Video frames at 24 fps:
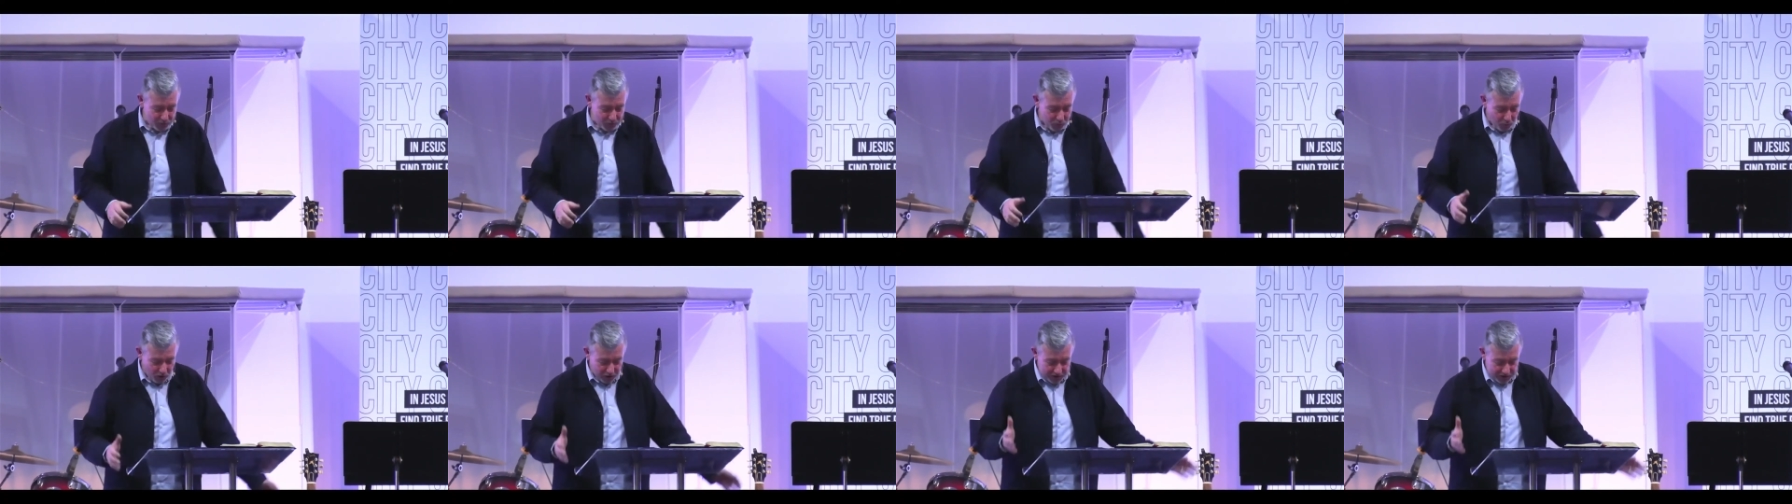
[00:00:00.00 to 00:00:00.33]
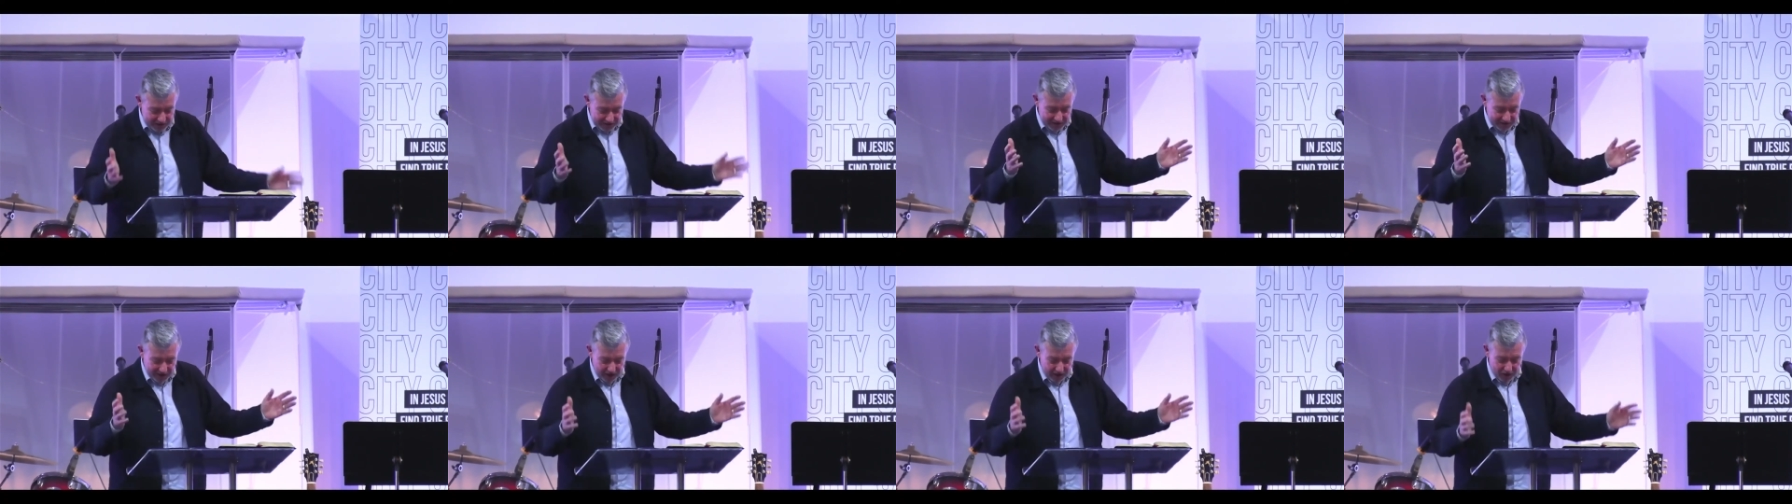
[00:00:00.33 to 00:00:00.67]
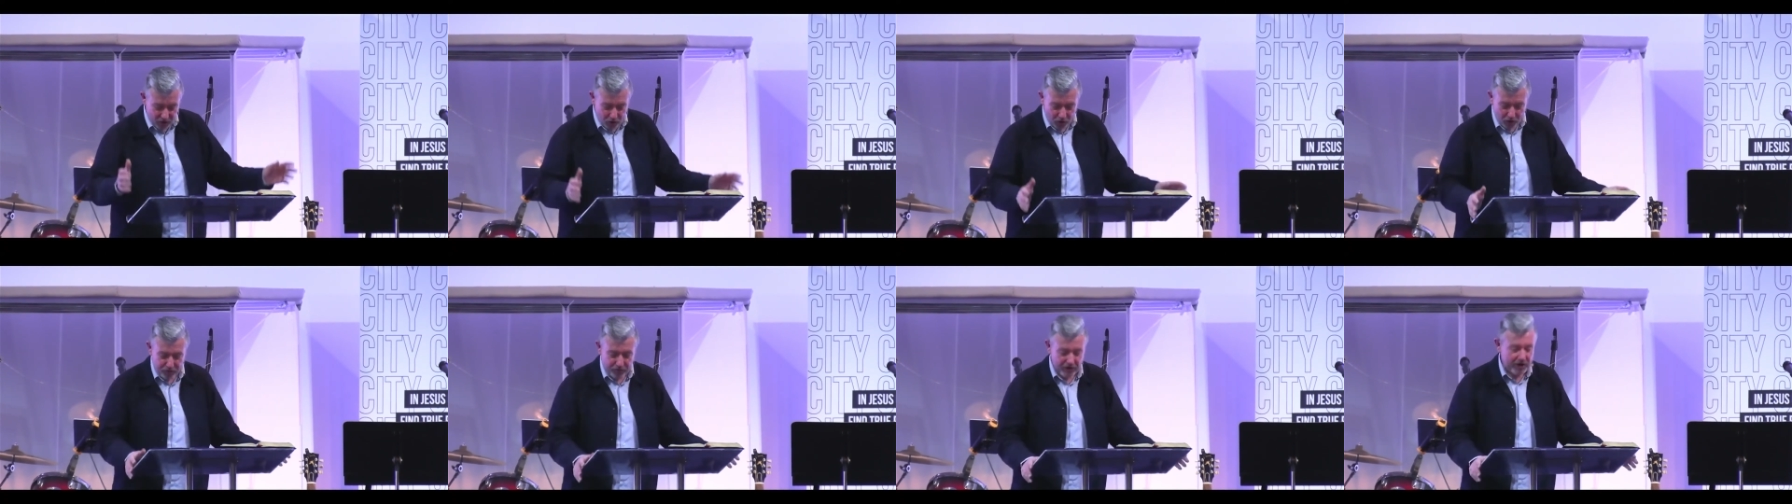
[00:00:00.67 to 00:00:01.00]
What does the
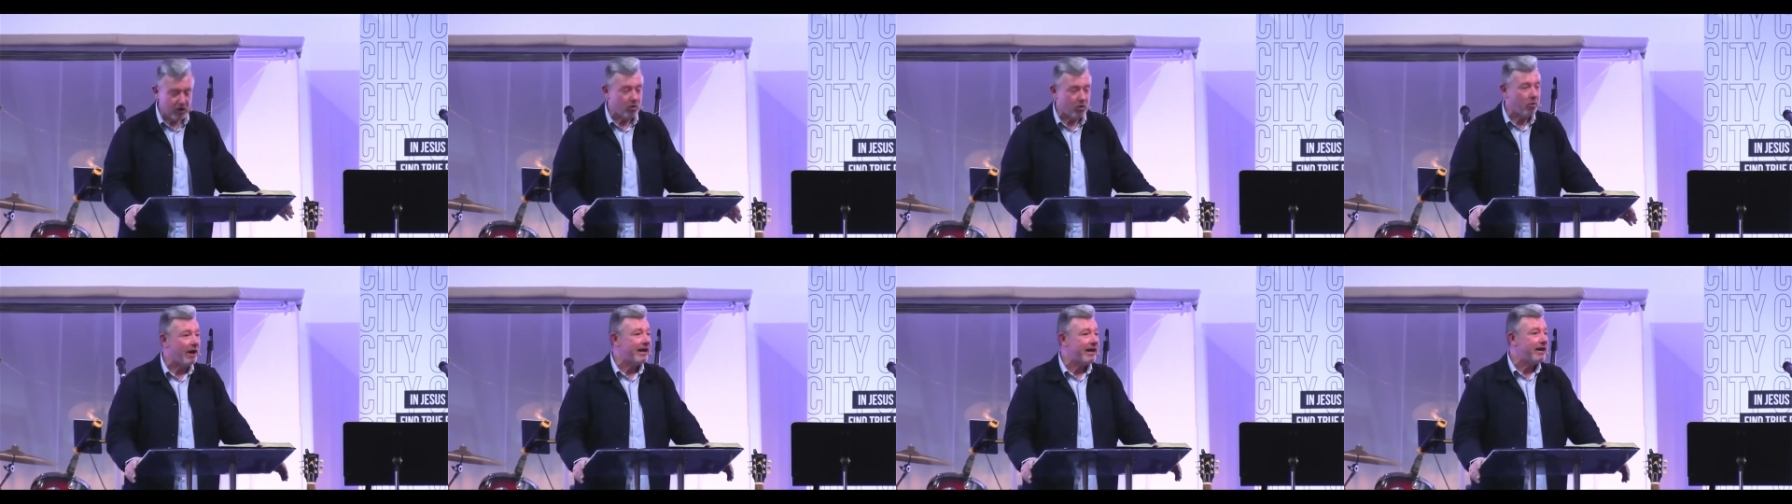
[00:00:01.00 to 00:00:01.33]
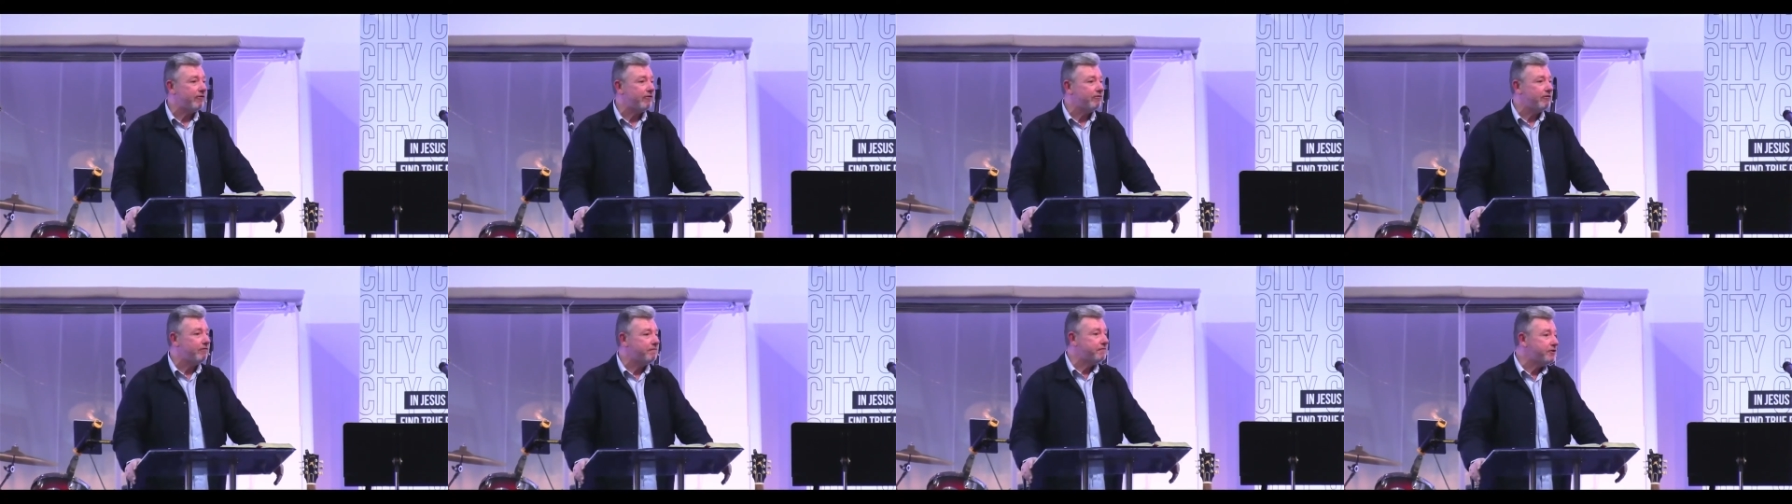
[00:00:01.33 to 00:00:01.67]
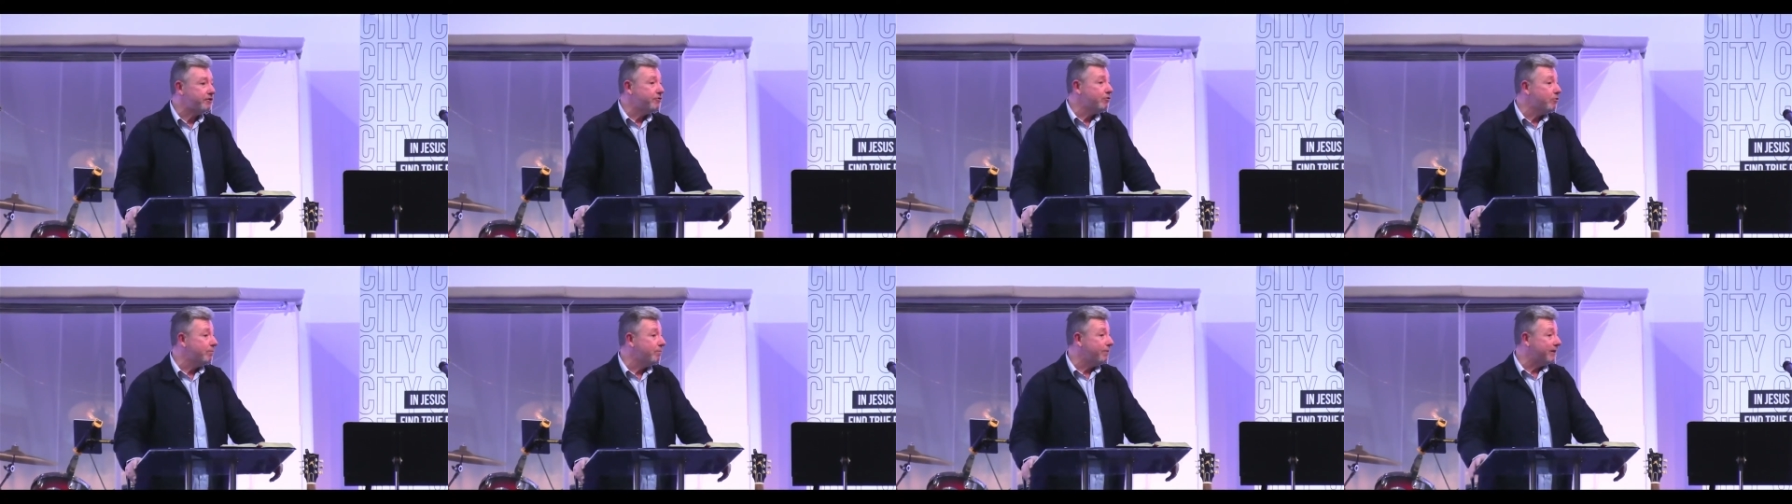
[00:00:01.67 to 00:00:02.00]
Lord require of
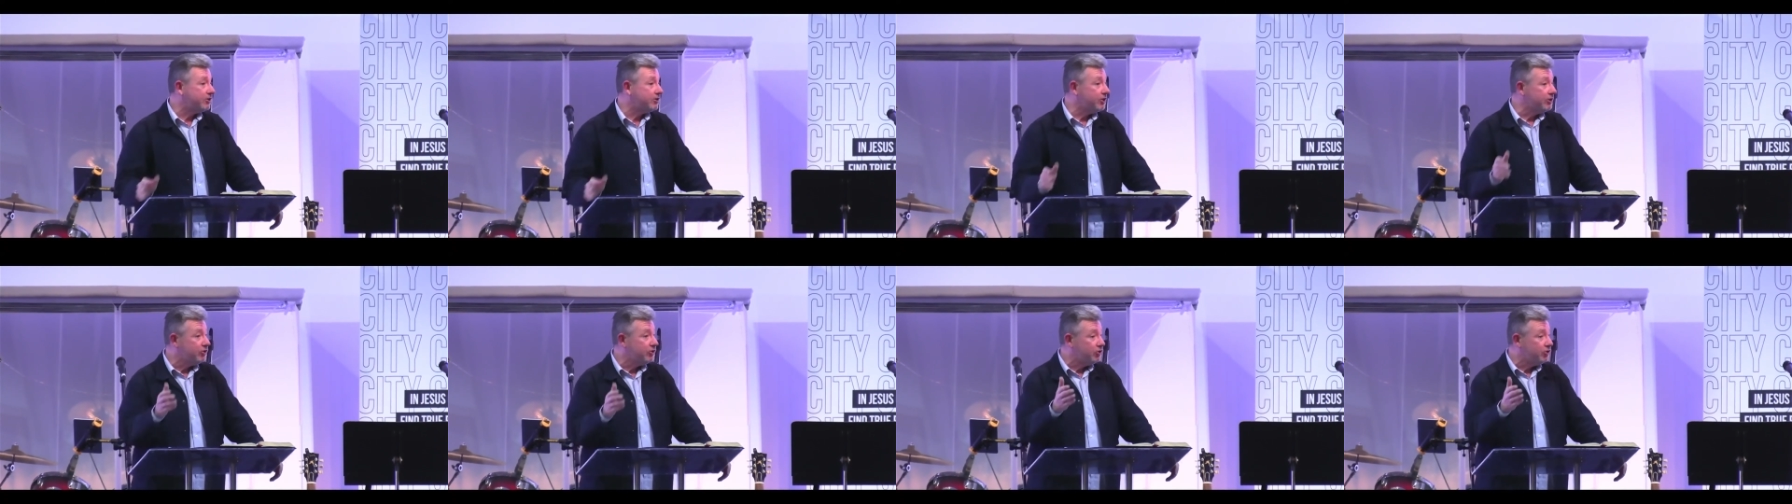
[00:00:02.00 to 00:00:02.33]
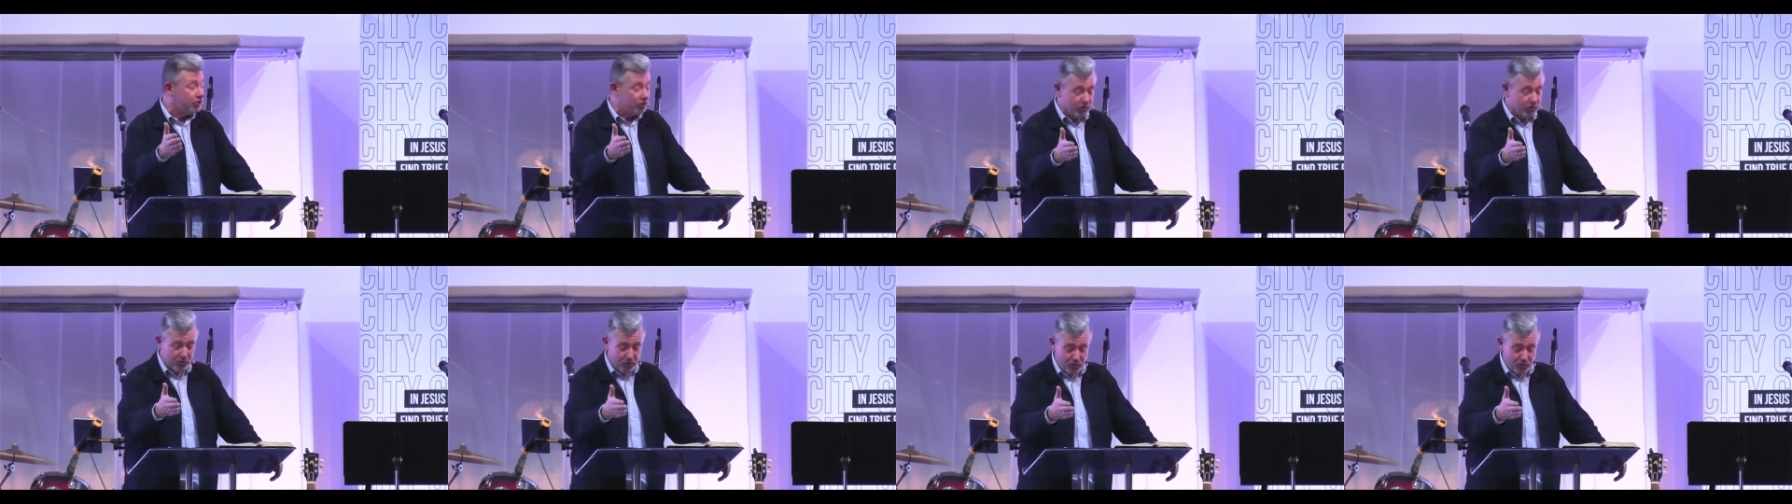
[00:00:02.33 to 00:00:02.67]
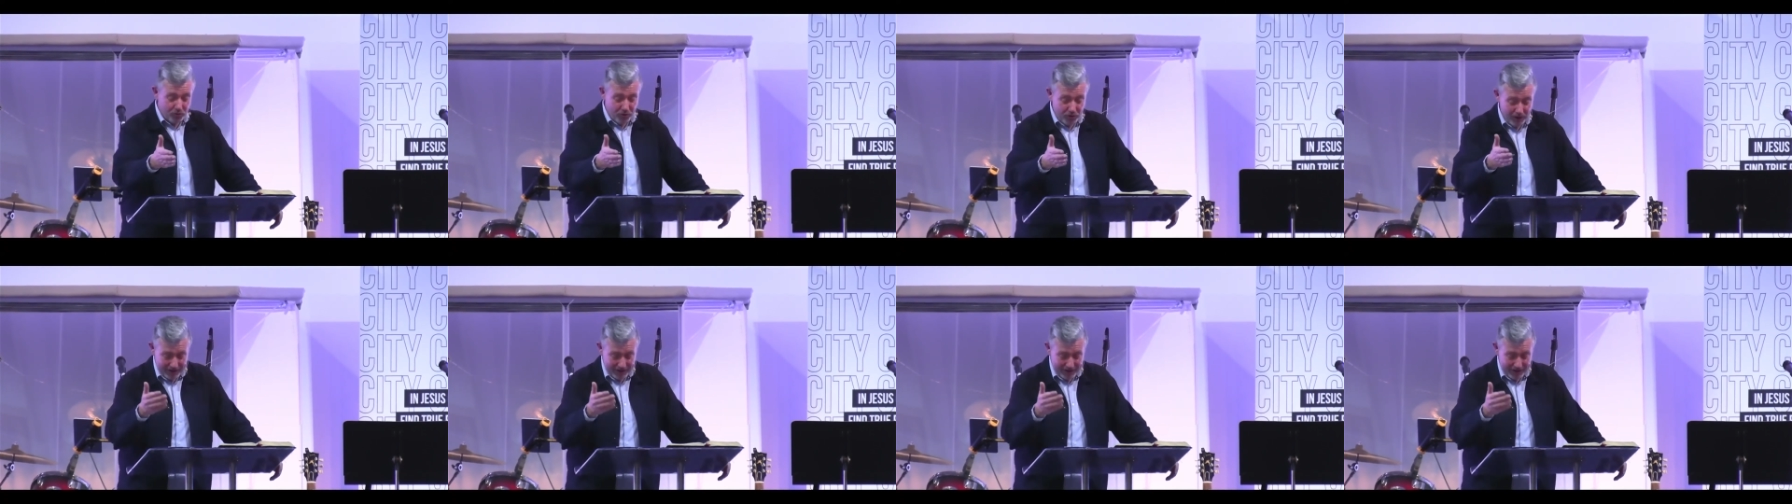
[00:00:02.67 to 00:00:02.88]
you but to do